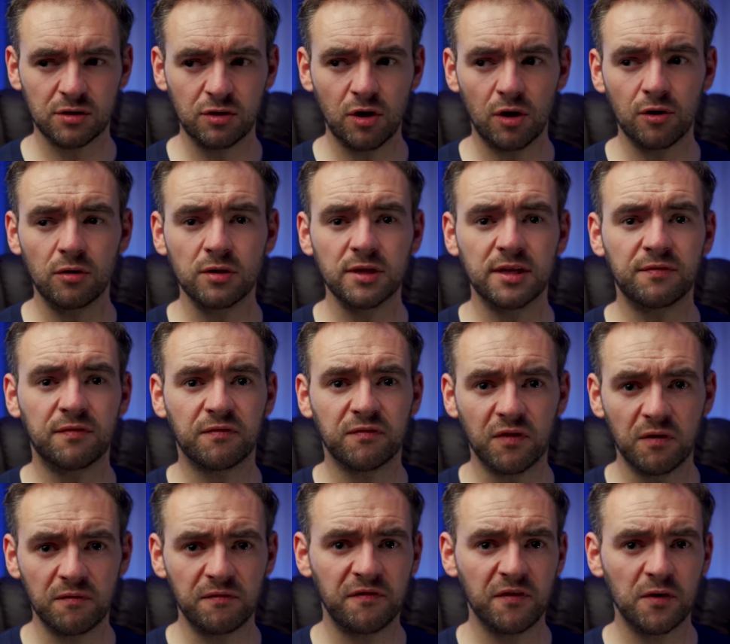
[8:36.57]
not only
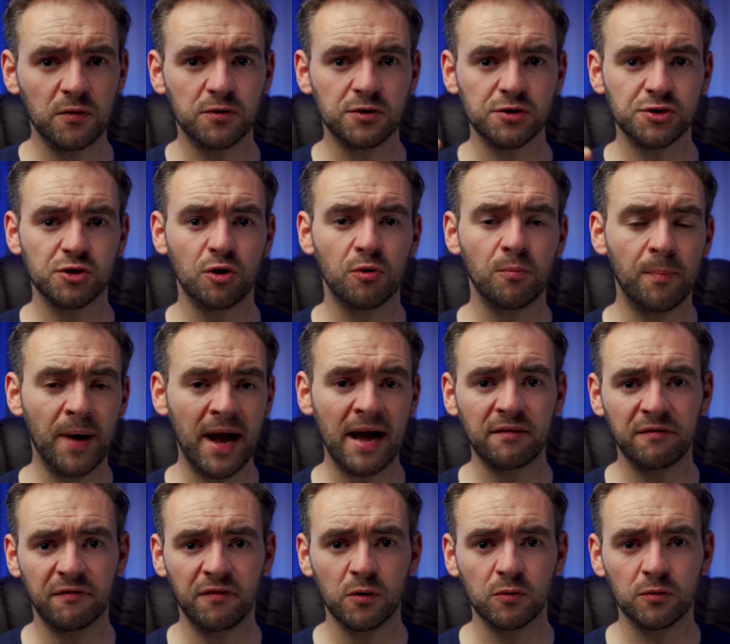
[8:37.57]
front focused or
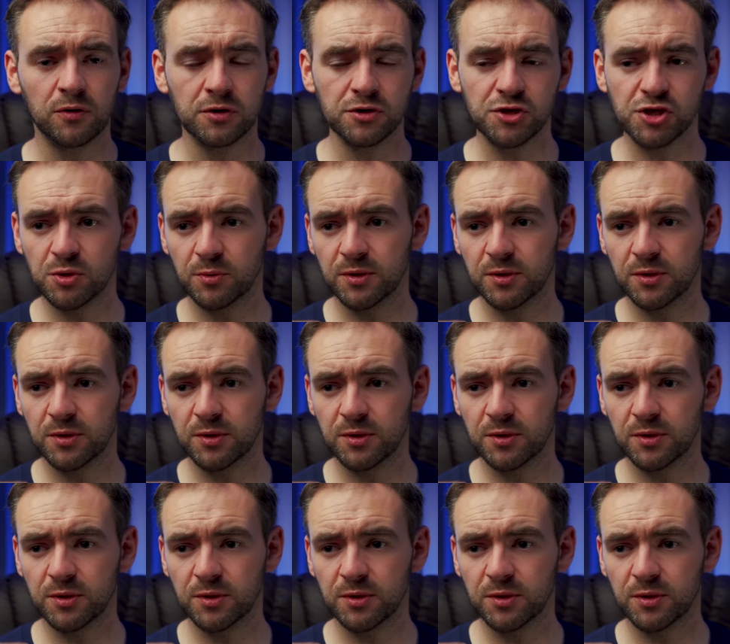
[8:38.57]
back focused,